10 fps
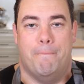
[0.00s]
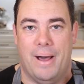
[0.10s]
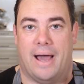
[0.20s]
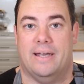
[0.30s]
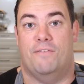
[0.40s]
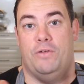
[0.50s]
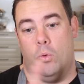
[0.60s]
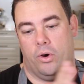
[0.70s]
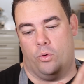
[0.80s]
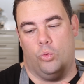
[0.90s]
But if you
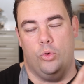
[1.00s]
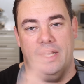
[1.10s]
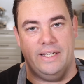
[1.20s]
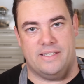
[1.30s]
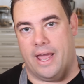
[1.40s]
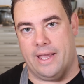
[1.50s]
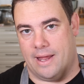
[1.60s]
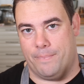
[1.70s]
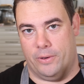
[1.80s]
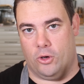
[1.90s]
want to really take it
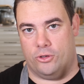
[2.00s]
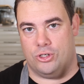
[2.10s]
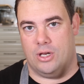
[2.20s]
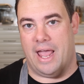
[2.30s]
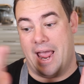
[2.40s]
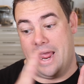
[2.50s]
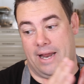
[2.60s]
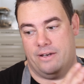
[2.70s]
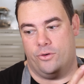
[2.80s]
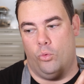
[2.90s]
up a notch
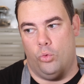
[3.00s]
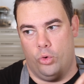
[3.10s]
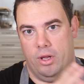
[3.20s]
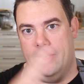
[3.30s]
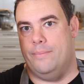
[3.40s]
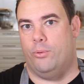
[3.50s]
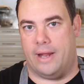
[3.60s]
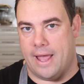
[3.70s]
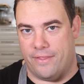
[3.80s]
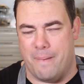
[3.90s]
and really
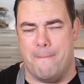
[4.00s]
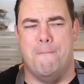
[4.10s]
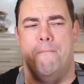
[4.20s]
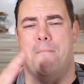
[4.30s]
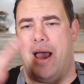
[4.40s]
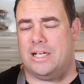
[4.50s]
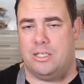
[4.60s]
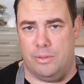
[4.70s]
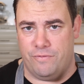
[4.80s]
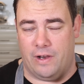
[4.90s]
bring out the
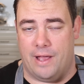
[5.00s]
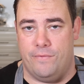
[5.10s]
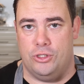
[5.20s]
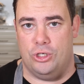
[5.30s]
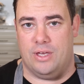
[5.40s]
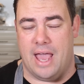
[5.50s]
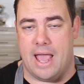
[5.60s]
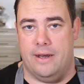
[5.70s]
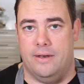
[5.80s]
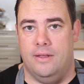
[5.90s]
maximum flavors you
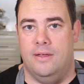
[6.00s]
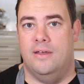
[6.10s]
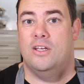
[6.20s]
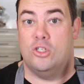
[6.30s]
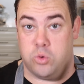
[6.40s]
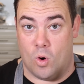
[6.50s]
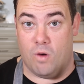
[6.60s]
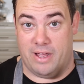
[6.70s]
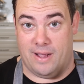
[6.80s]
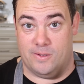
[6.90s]
can,
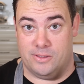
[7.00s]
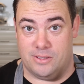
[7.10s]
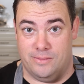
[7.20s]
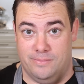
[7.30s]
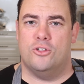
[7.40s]
12 hours.